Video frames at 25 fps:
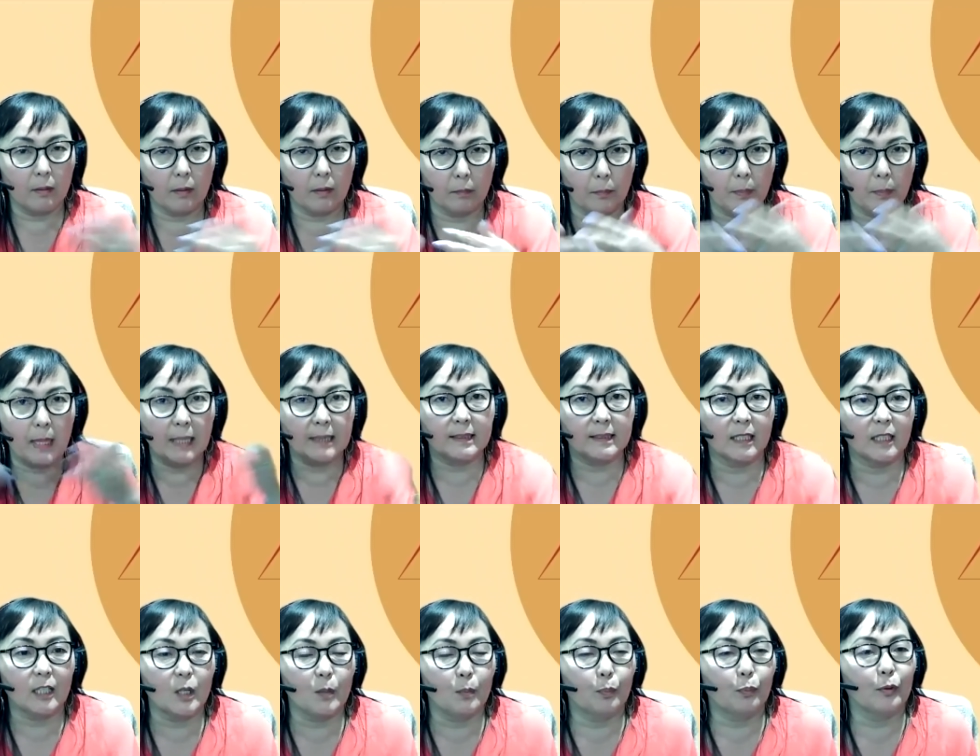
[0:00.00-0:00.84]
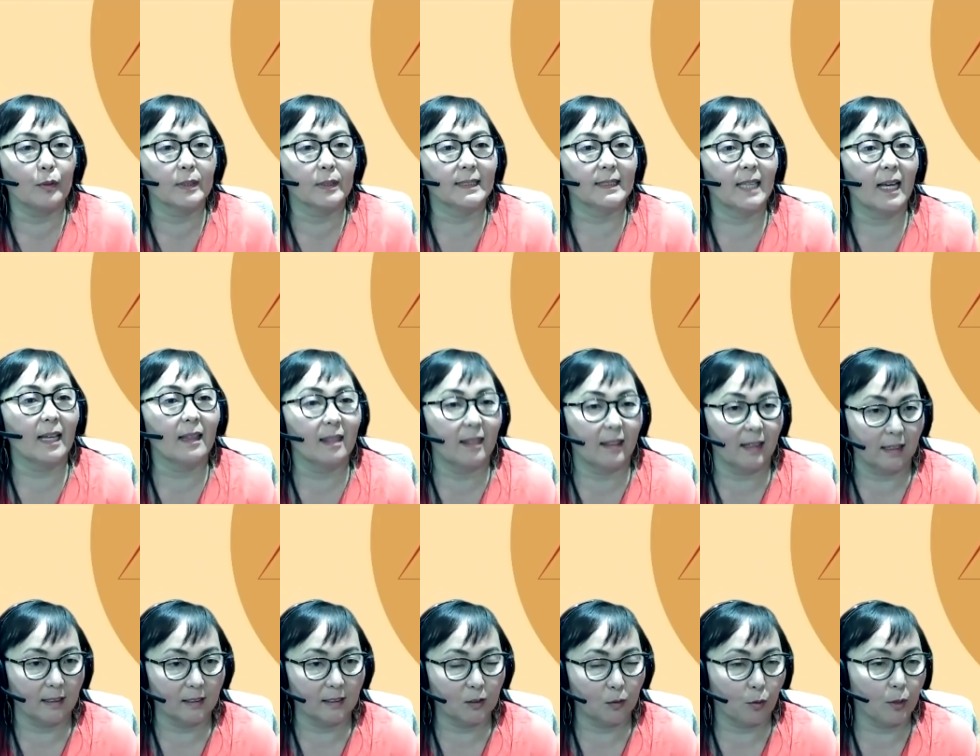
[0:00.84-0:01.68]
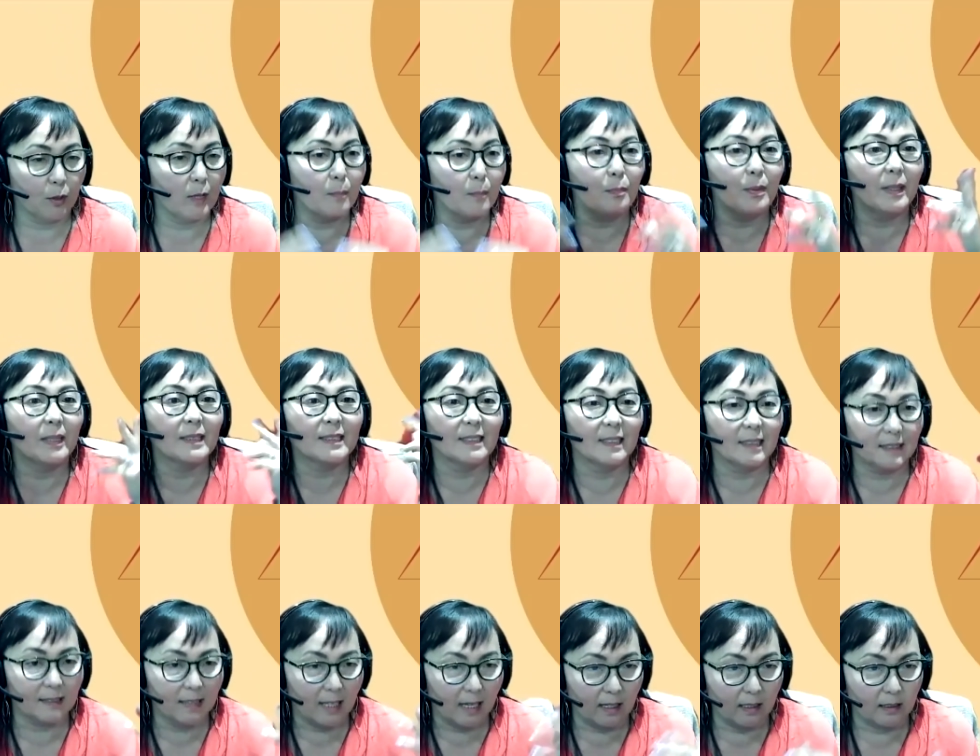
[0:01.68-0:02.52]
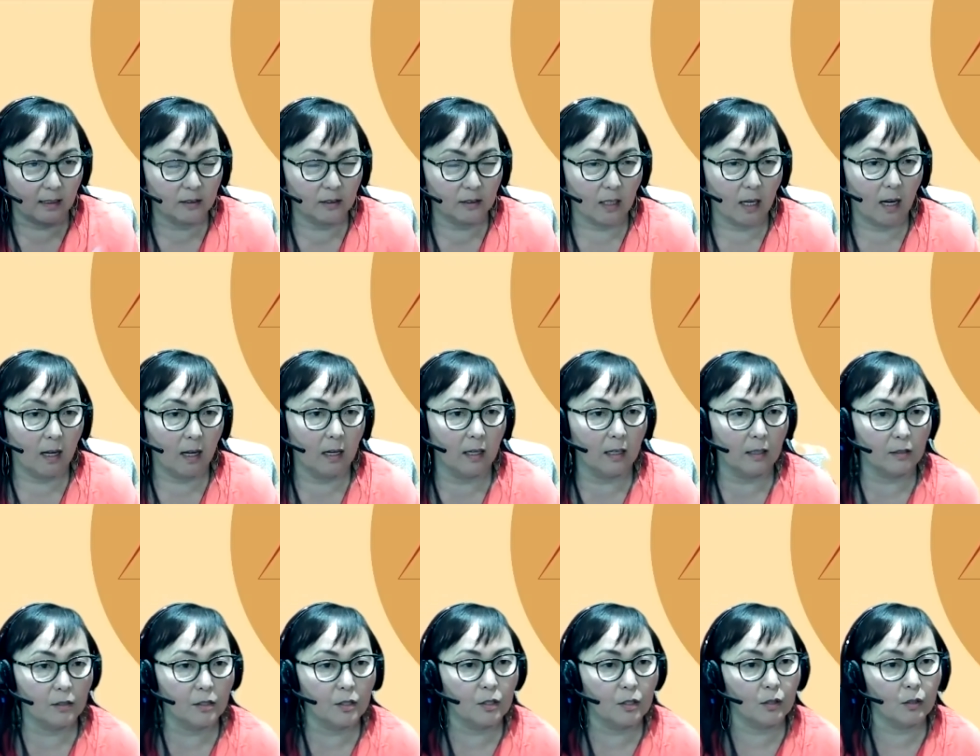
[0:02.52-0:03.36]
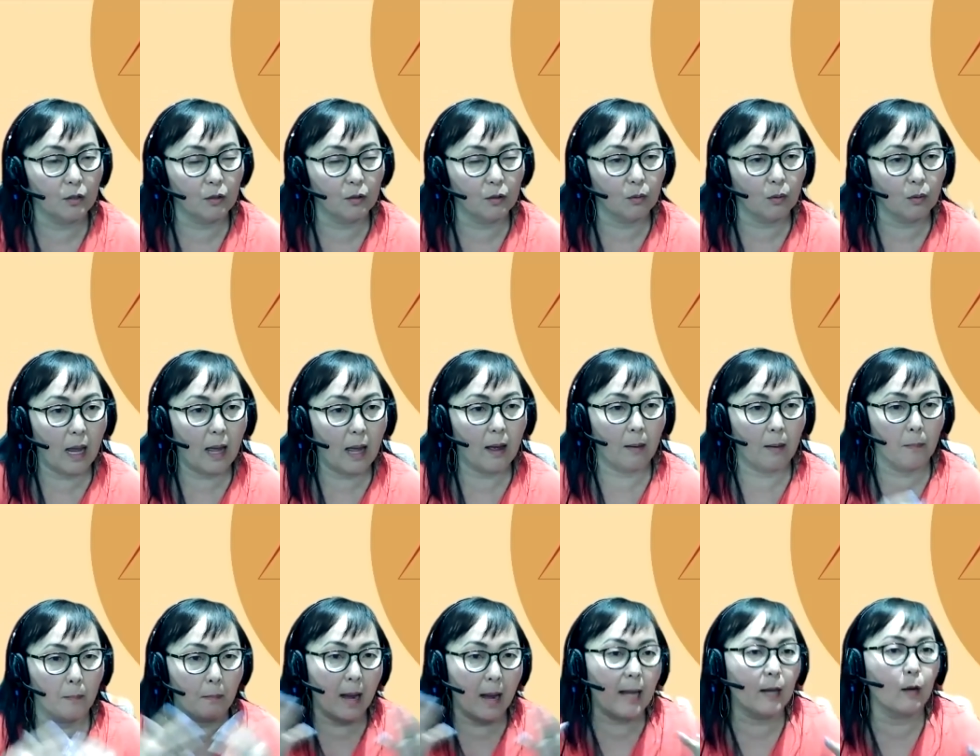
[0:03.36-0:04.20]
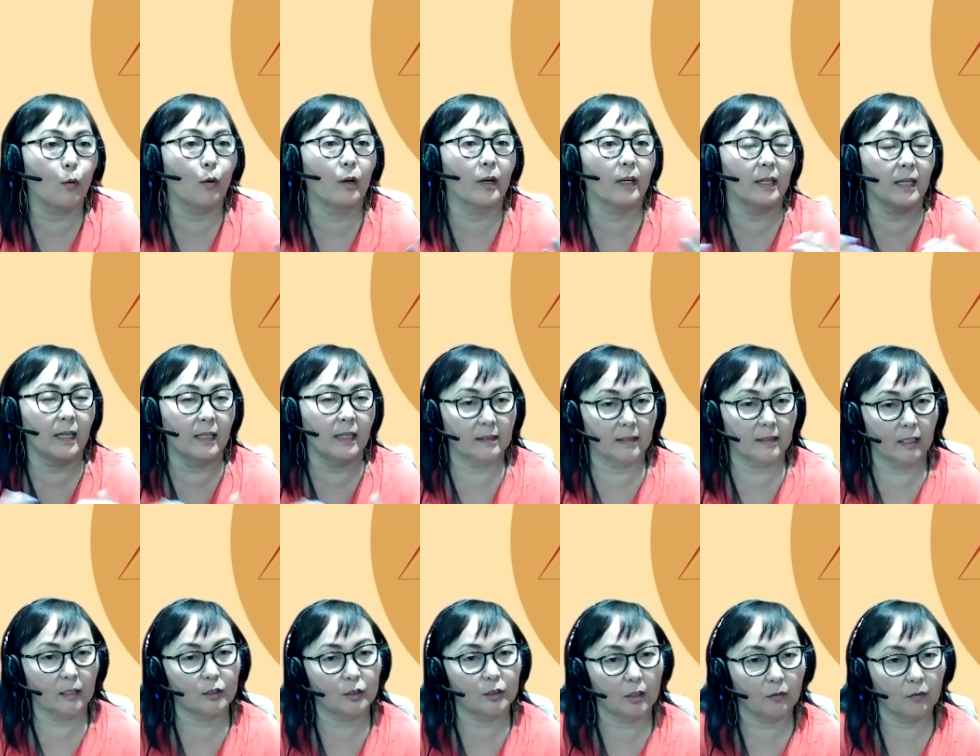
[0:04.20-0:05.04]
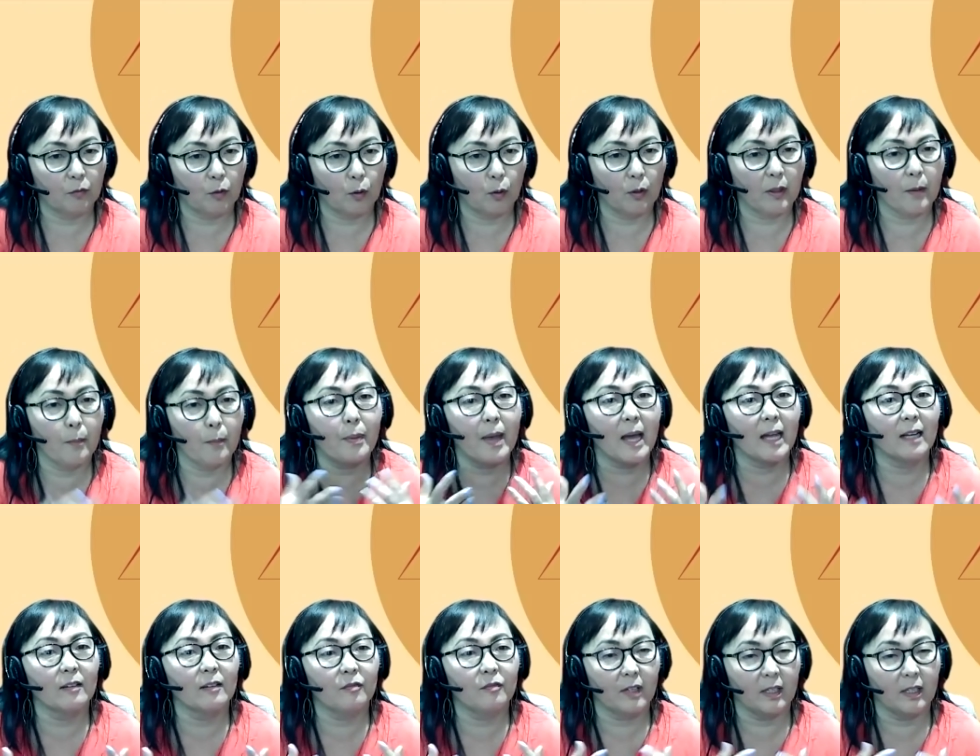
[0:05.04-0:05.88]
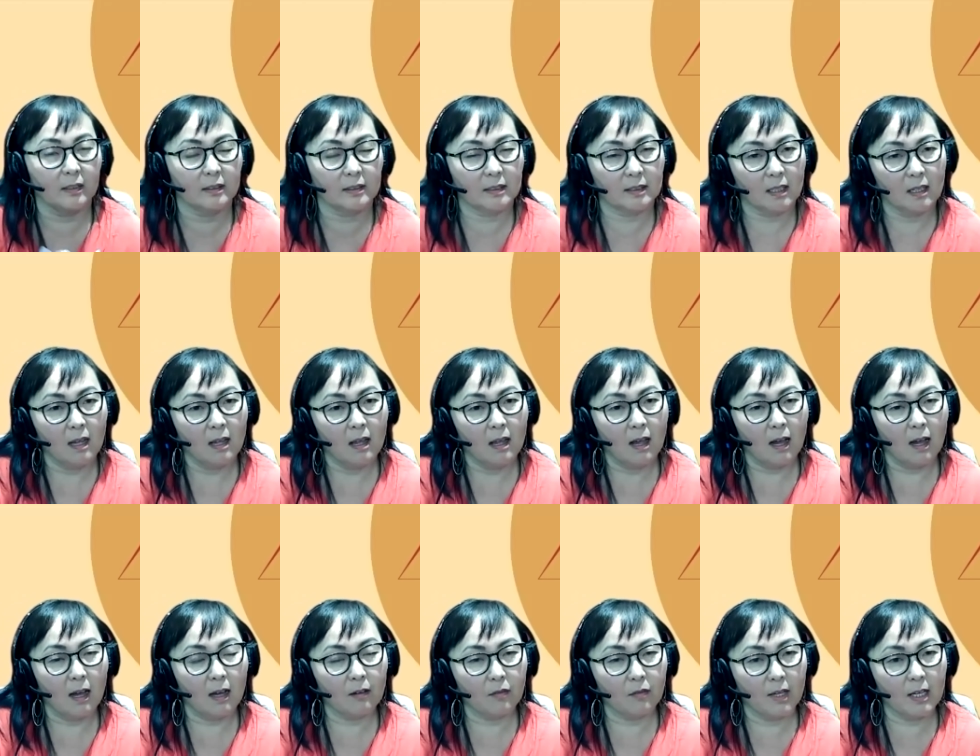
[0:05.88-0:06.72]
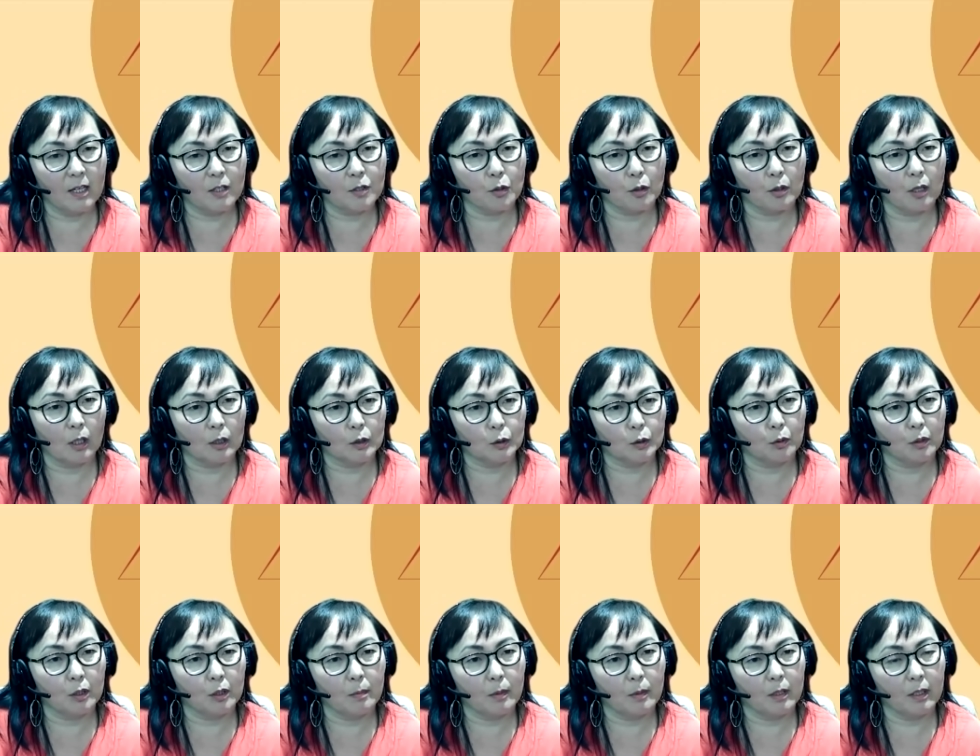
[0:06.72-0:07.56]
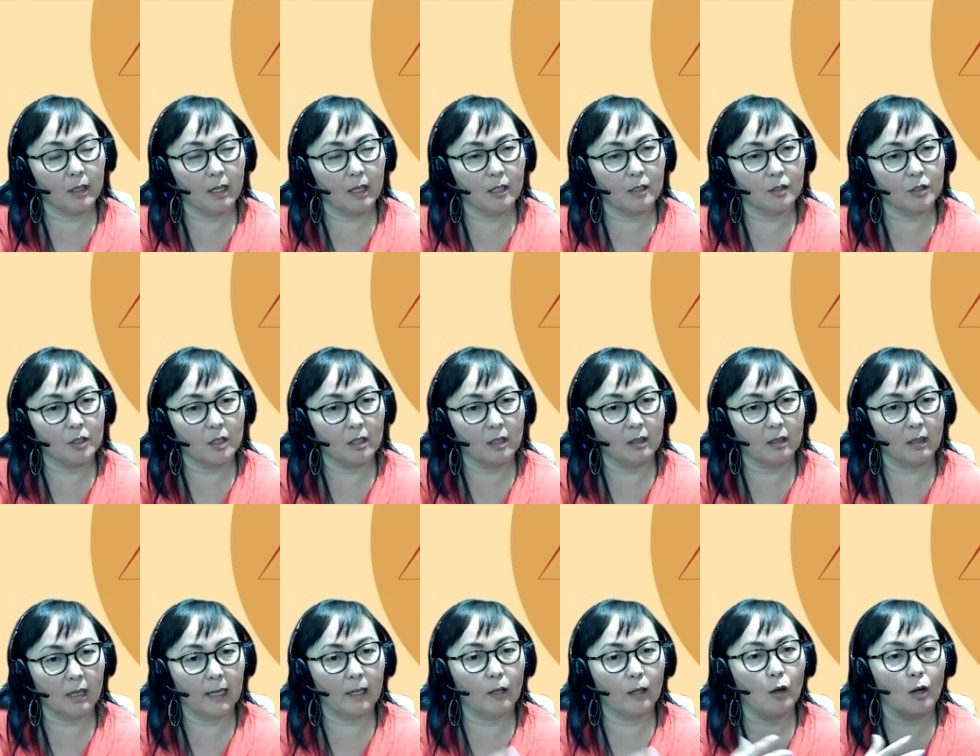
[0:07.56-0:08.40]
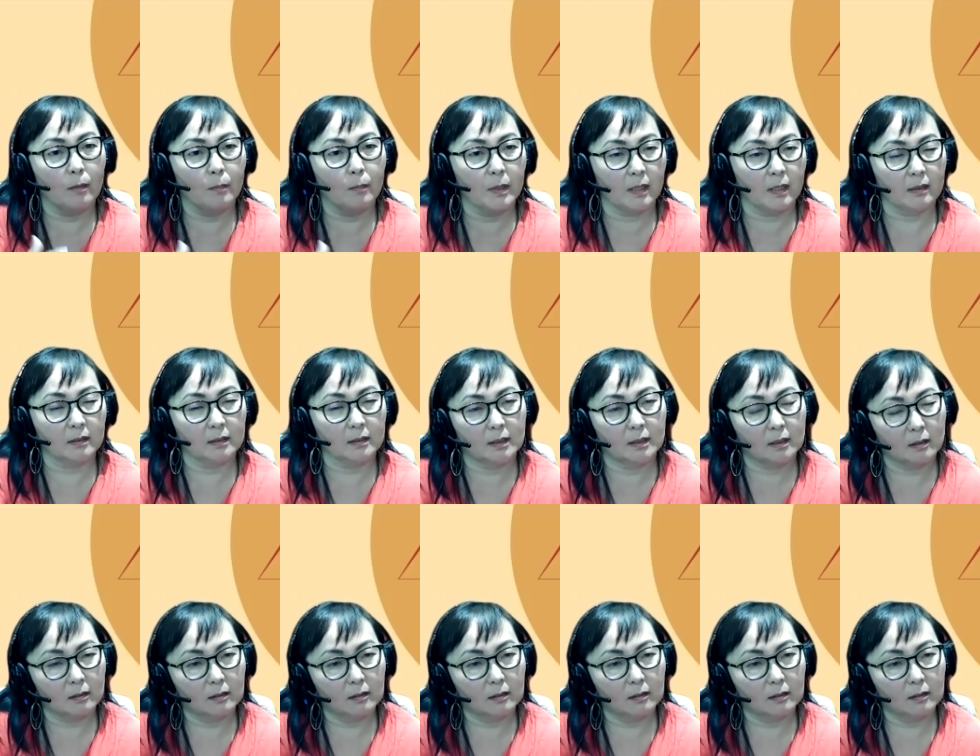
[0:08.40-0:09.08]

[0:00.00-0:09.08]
basically present this or the business case to my organization for the benefits of intercultural communication and competence?